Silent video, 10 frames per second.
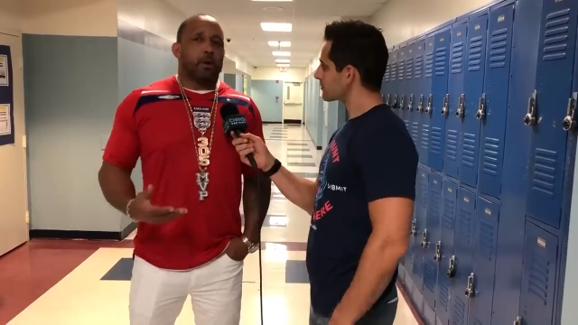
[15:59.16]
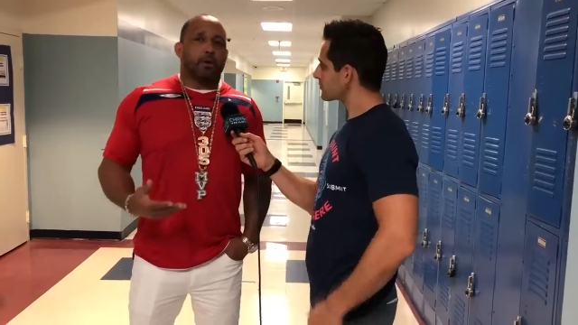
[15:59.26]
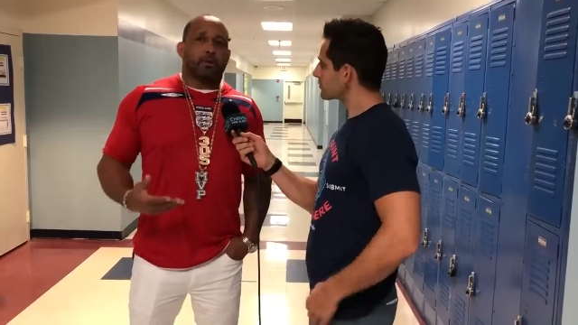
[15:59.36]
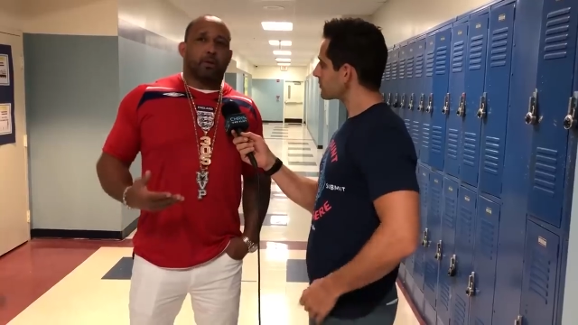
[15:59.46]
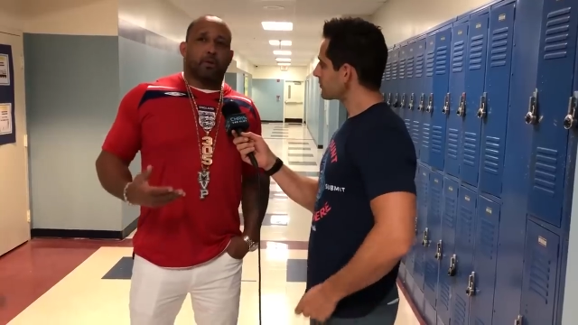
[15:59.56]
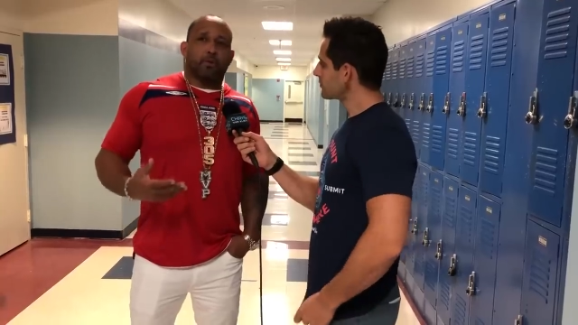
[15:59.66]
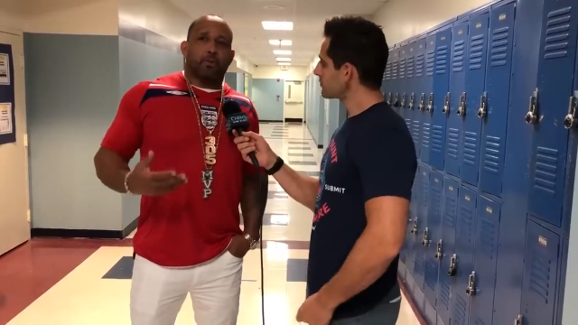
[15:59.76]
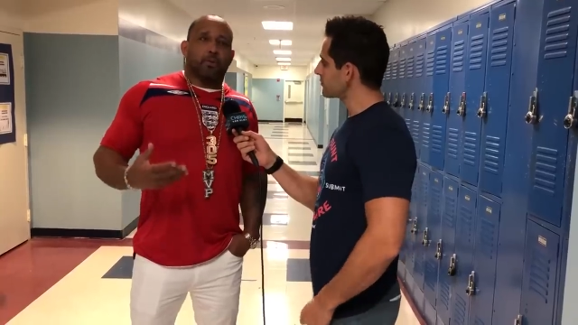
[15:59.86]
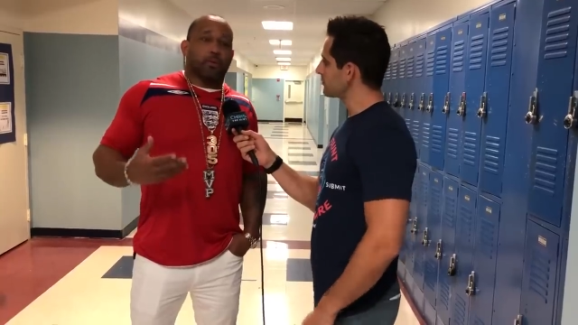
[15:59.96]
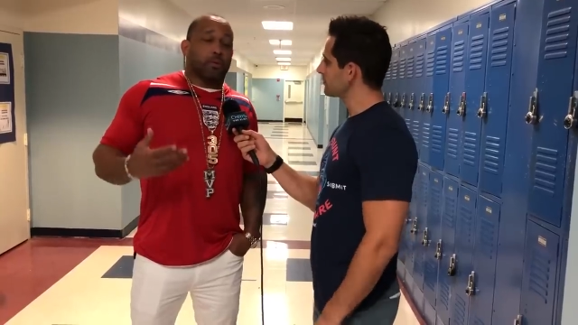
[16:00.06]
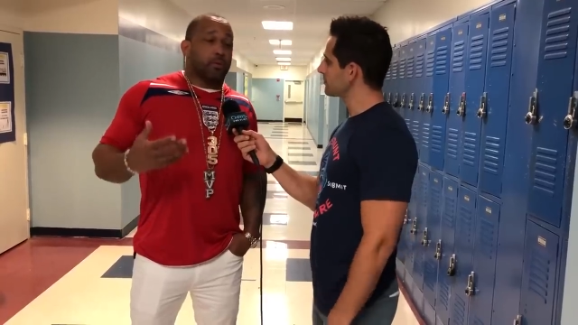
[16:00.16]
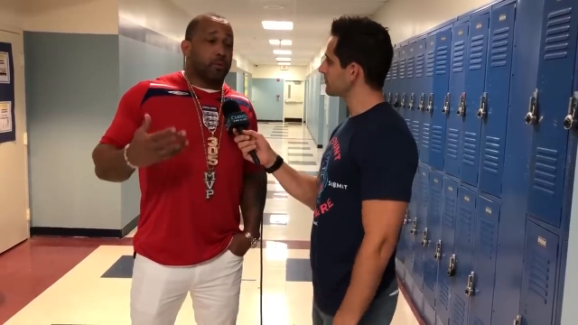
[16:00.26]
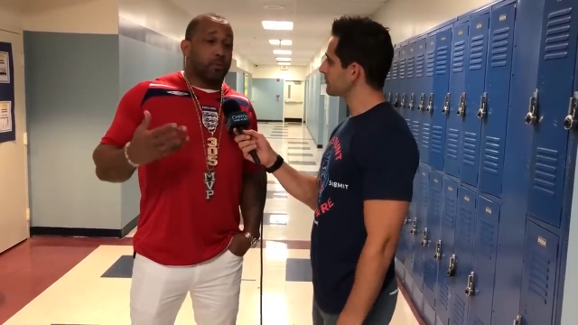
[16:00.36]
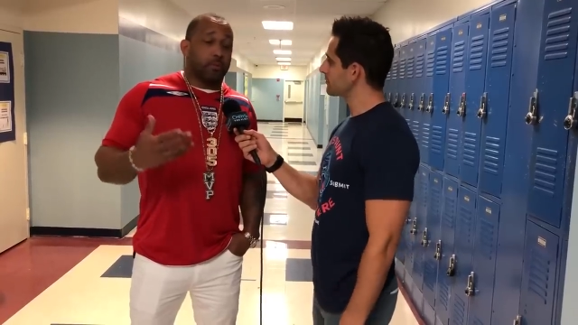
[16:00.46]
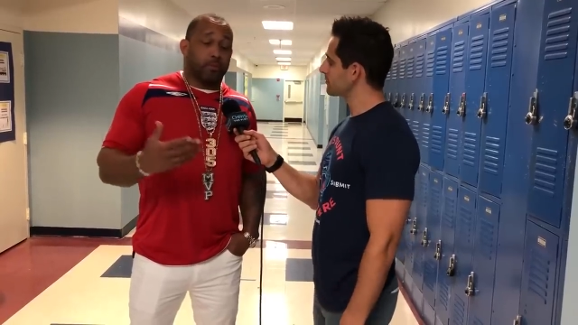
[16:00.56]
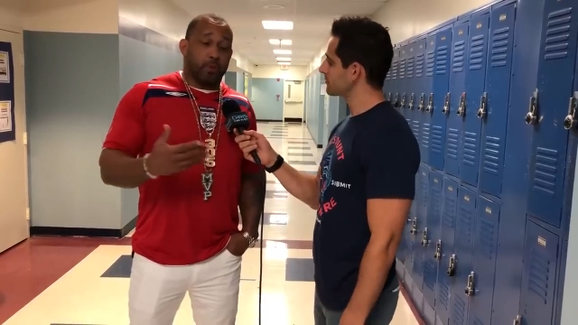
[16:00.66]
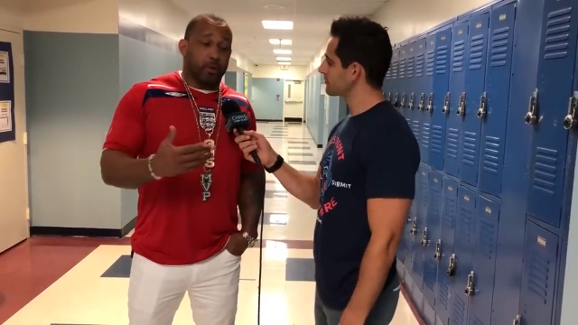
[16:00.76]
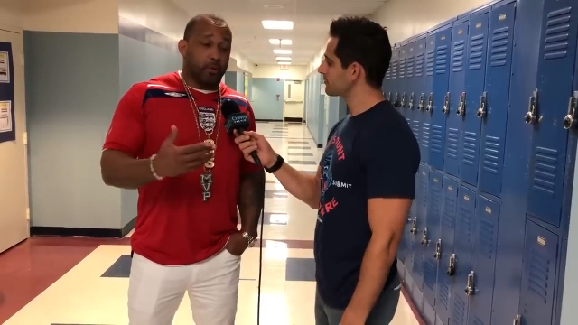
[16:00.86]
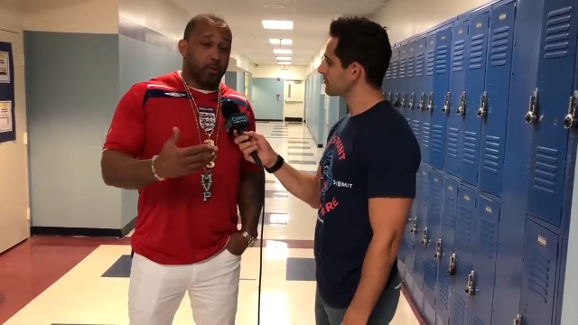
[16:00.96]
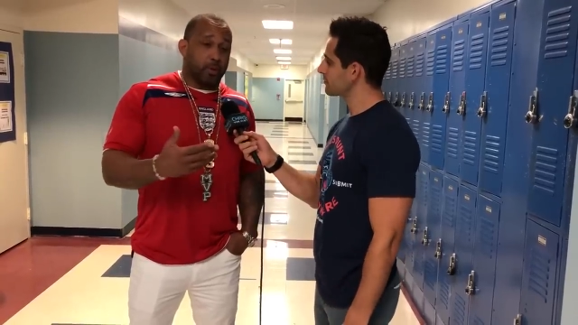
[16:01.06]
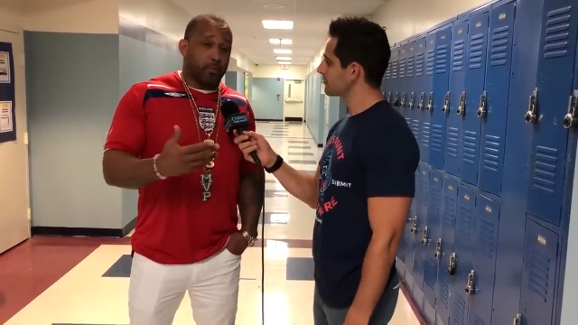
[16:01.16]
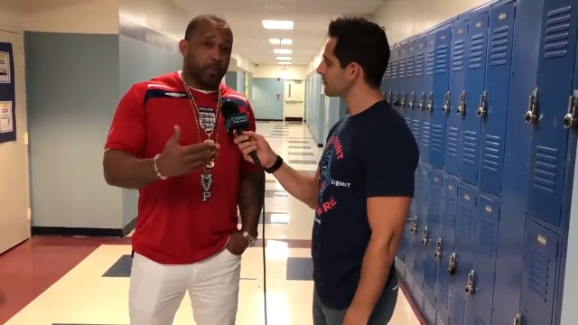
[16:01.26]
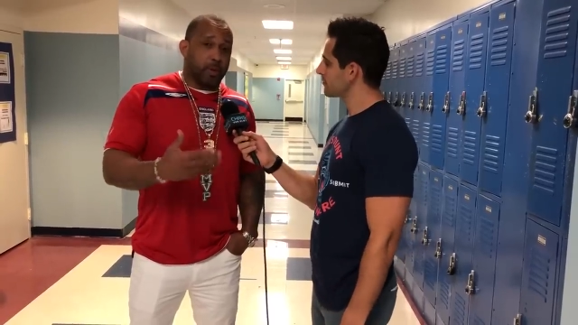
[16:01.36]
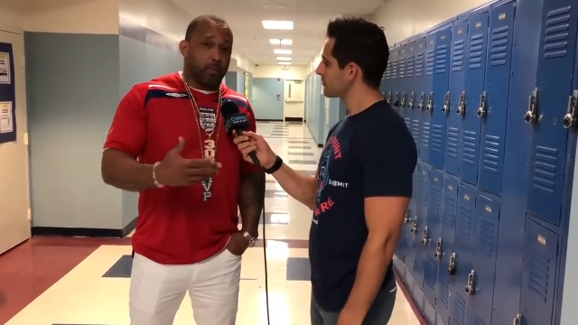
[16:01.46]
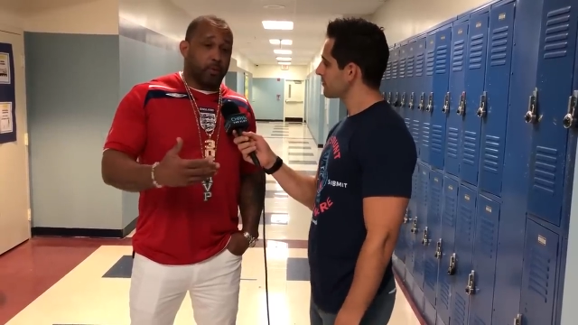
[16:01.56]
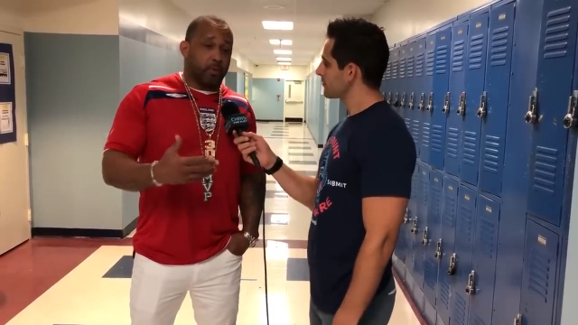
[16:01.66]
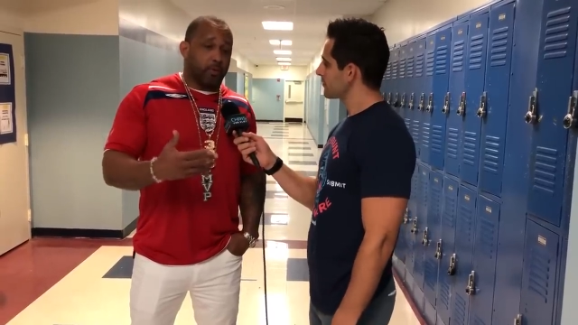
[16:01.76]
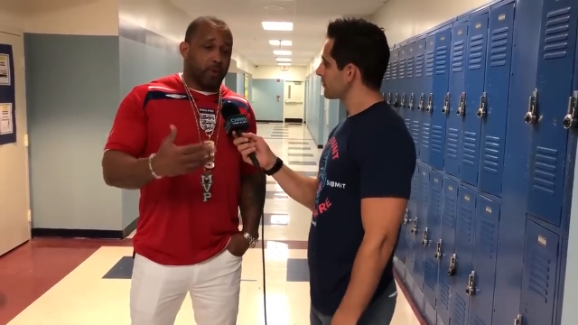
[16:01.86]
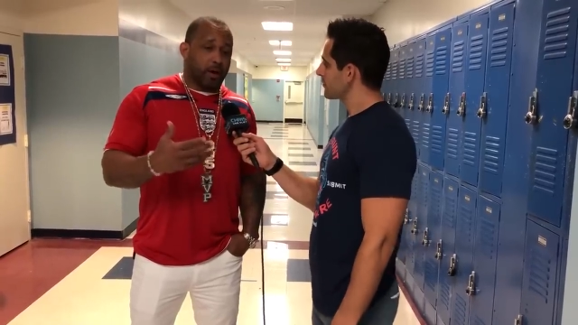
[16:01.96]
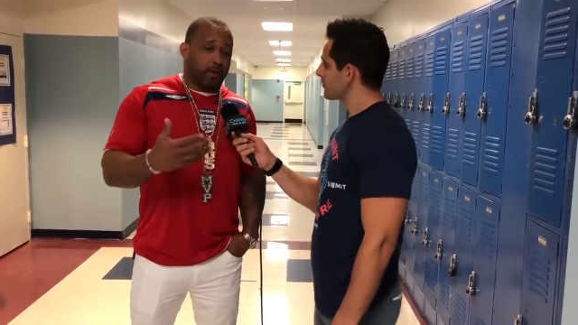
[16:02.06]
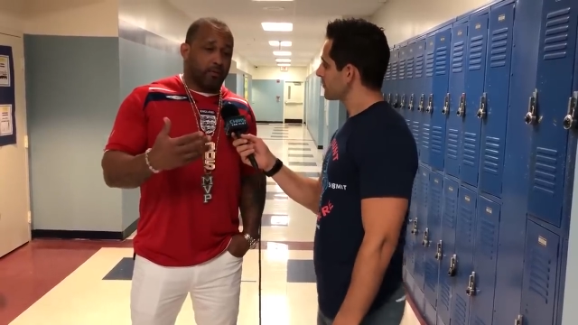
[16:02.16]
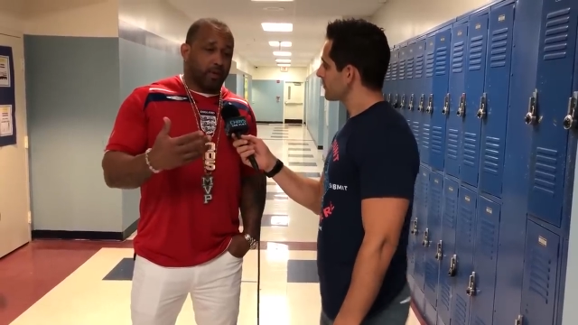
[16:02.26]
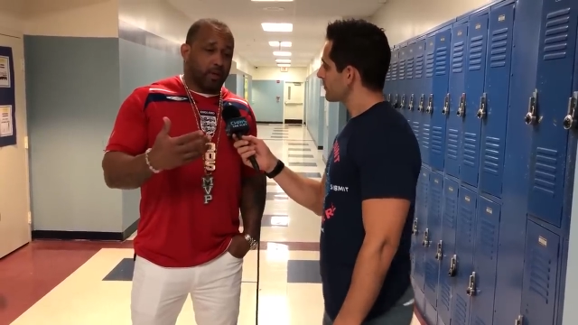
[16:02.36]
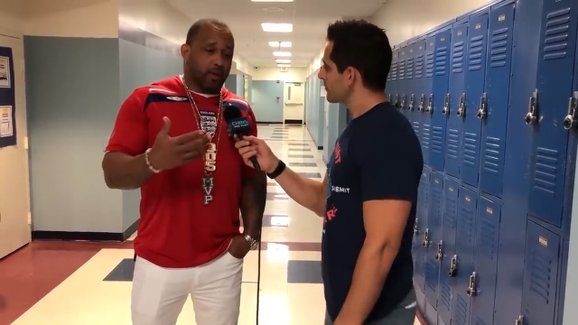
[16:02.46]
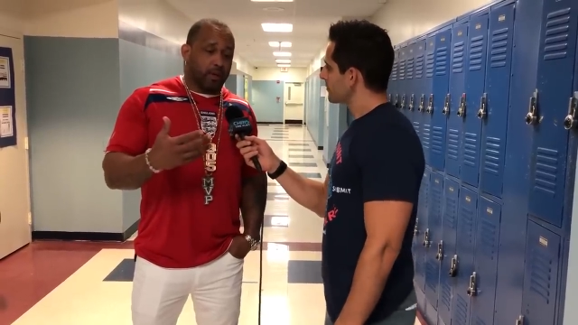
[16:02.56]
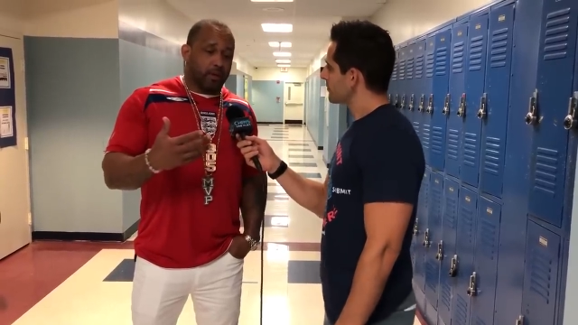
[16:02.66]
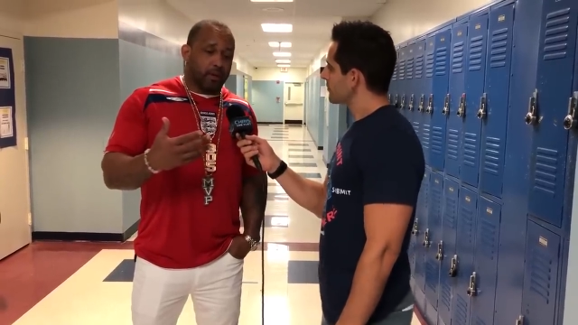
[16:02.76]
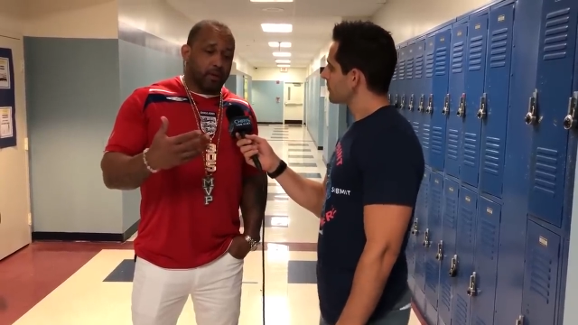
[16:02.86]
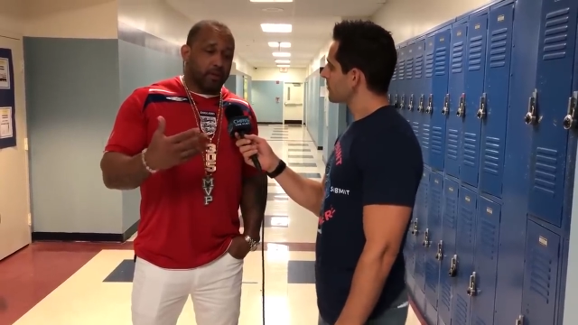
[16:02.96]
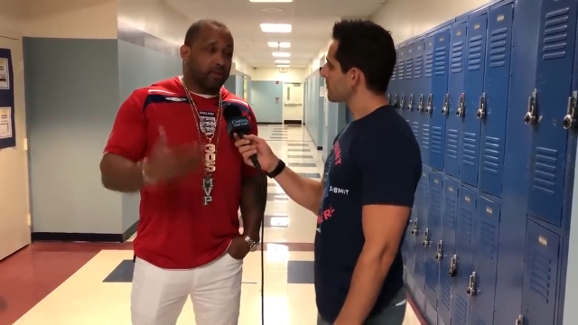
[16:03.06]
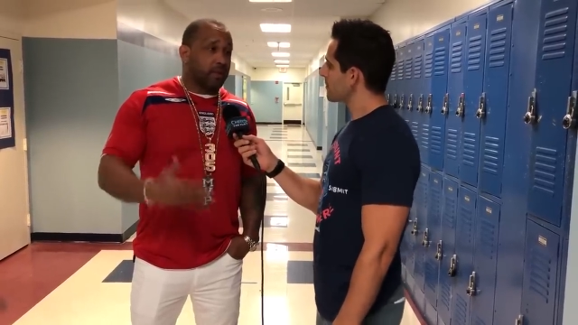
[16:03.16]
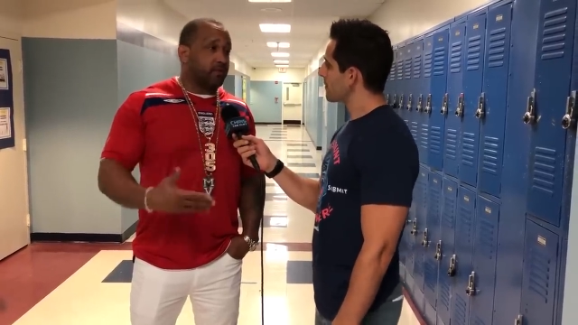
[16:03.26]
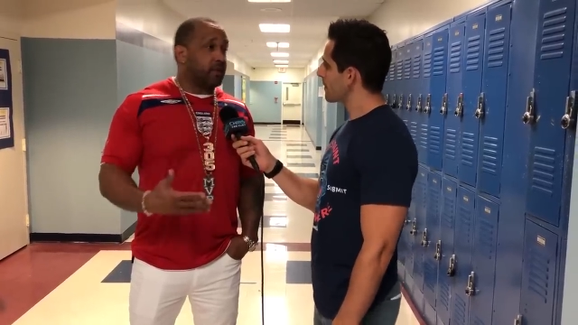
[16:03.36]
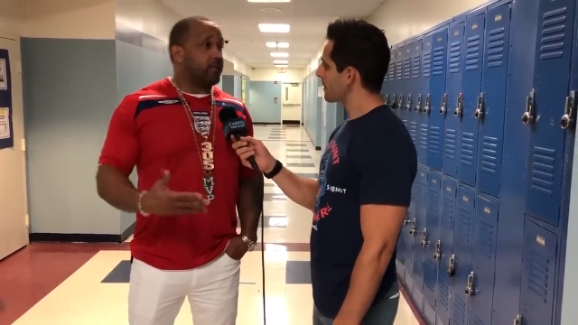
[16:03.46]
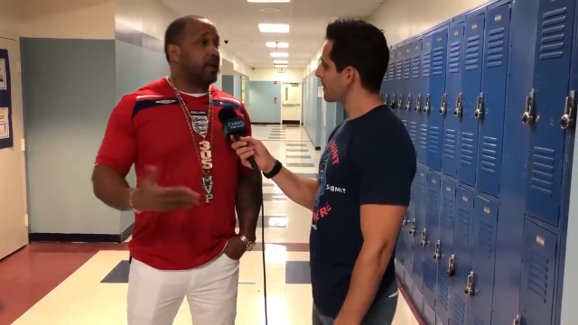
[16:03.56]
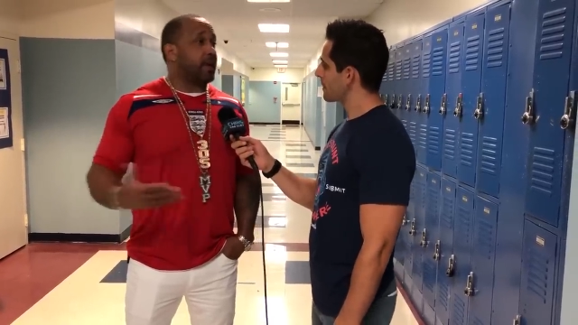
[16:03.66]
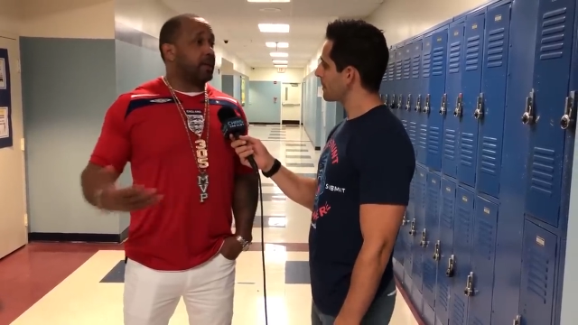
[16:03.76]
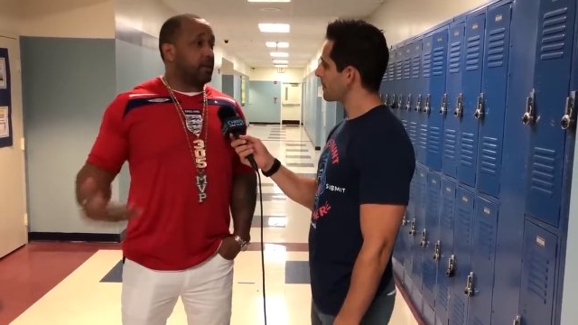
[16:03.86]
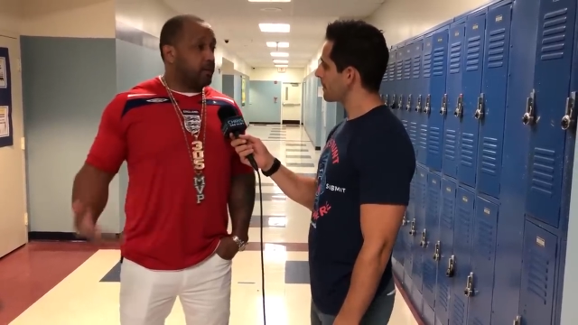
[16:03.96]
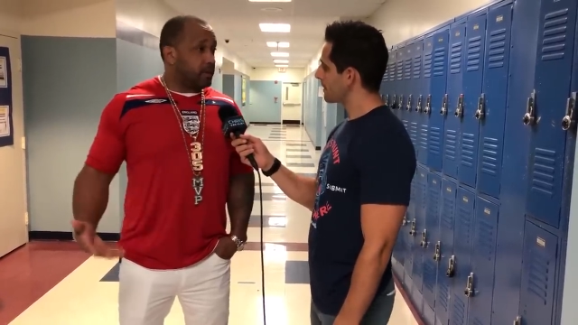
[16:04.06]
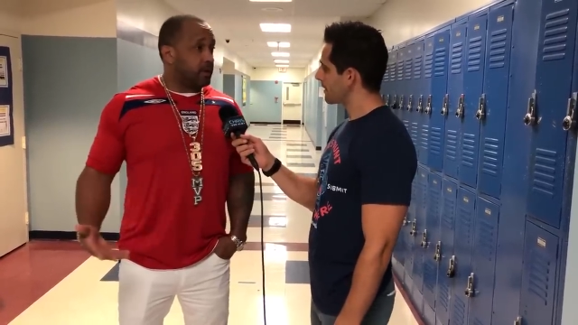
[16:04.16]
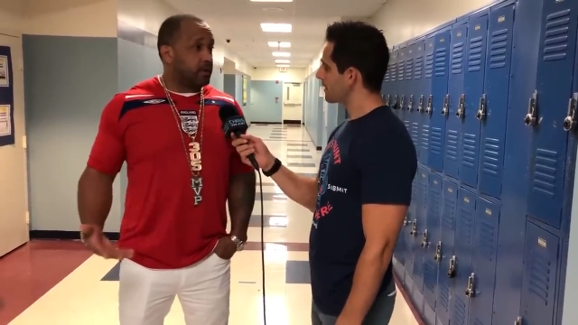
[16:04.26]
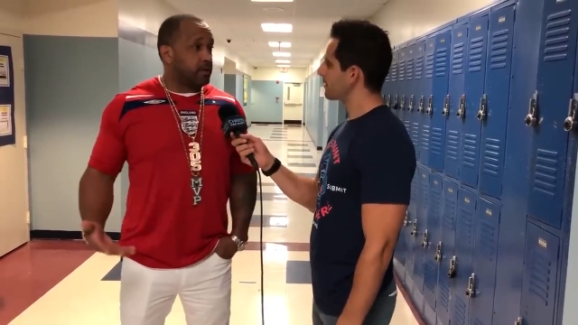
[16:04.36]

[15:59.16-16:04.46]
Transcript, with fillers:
Speaker 1: So, you know, when people have the safety of anonymity,